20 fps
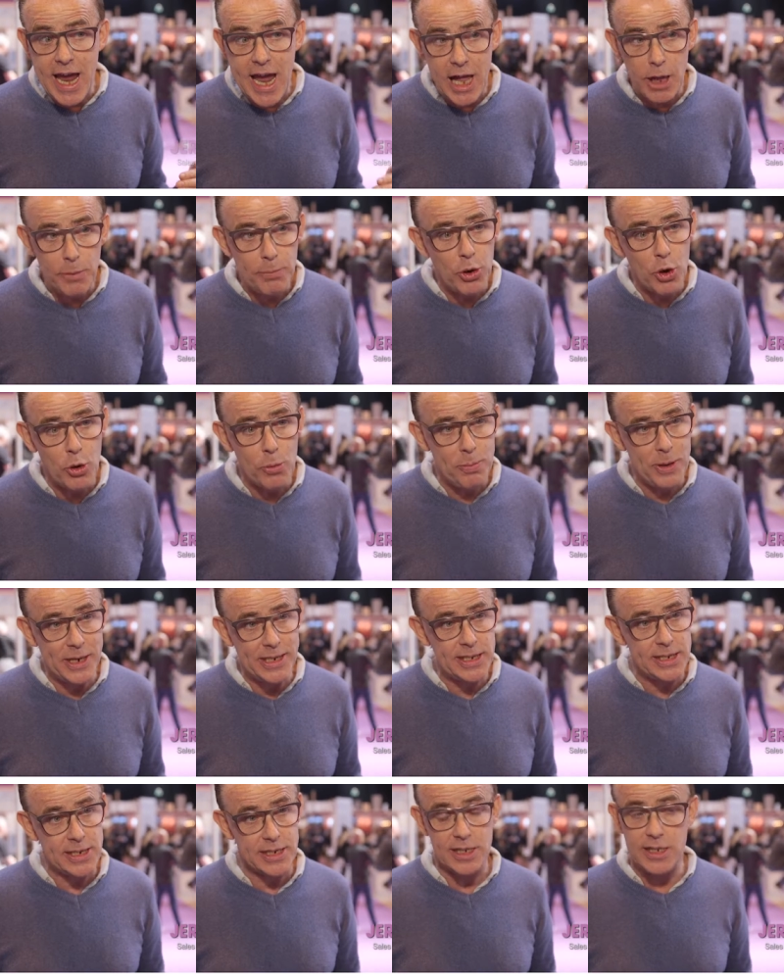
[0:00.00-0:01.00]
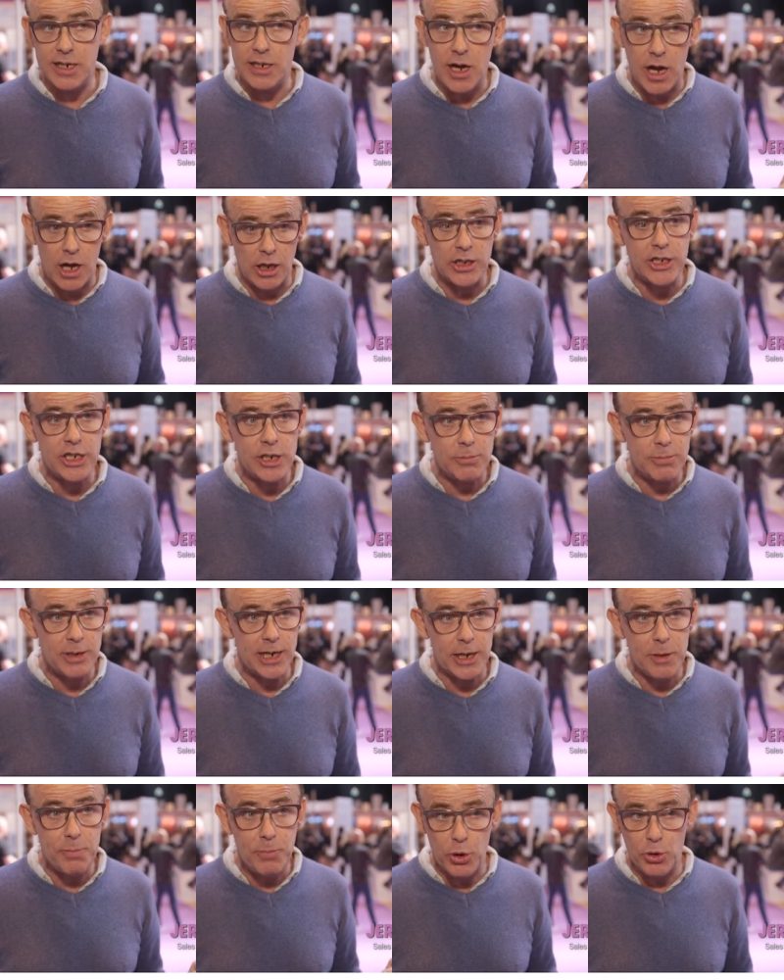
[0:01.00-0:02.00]
help your business and
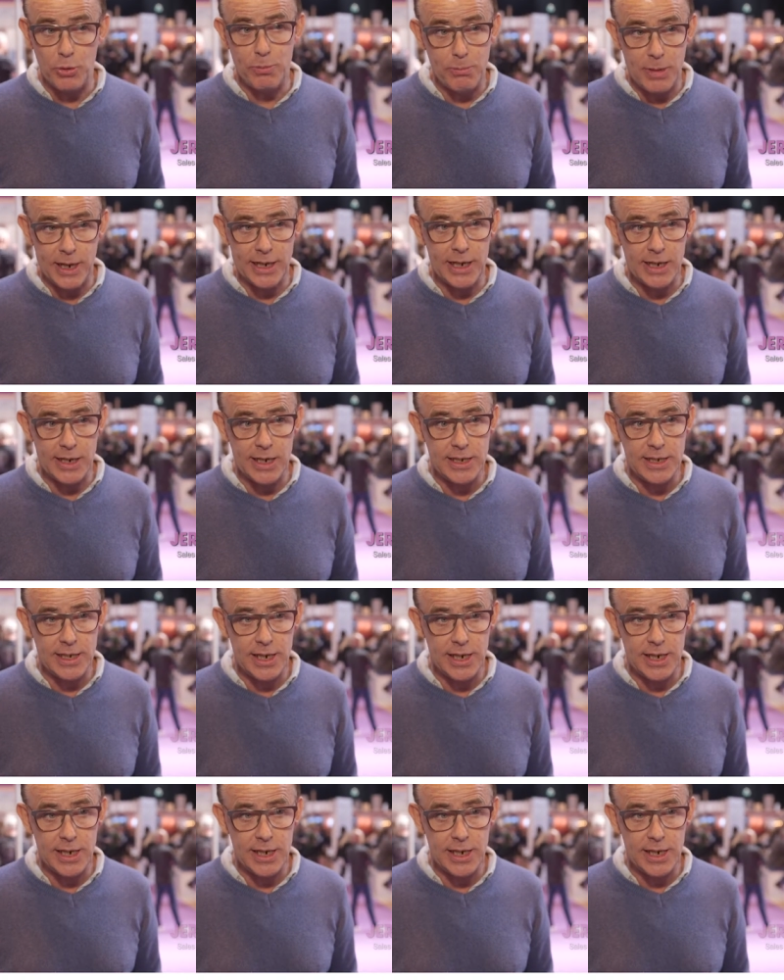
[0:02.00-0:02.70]
ultimately put money in the